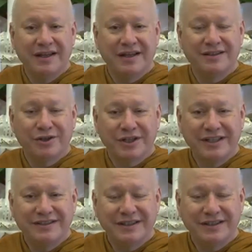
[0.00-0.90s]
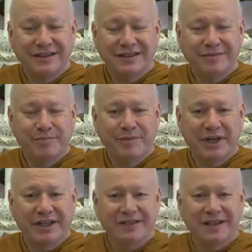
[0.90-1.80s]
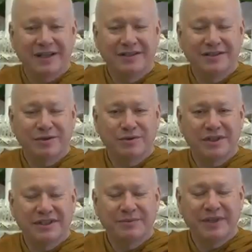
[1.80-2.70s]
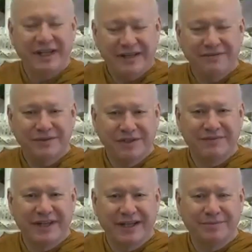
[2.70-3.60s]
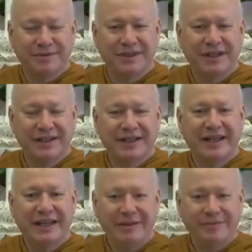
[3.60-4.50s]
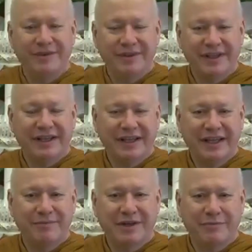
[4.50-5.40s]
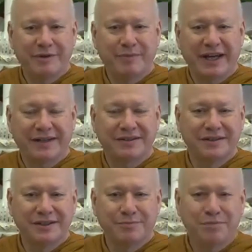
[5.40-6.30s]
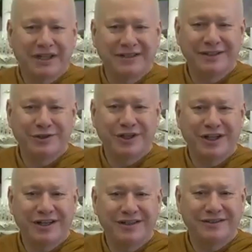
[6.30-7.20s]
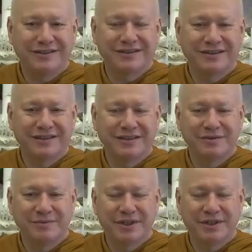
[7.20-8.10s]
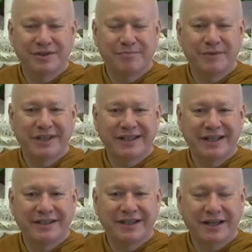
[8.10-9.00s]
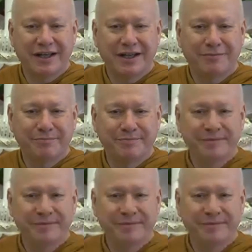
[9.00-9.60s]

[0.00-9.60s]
Not easy, but it's a quality we have to develop, and keep coming back to this place in your heart where you can maintain calm,